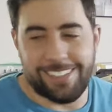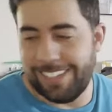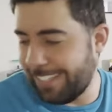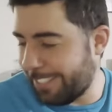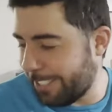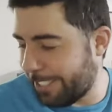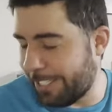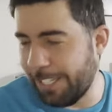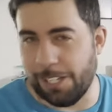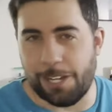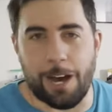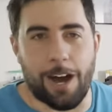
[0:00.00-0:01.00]
They just
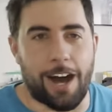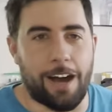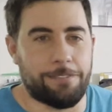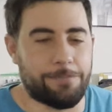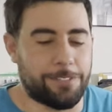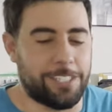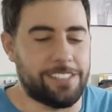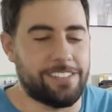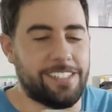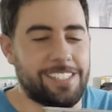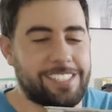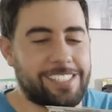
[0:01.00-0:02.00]
look off. Whereas
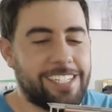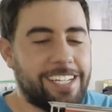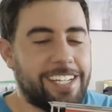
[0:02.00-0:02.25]
this,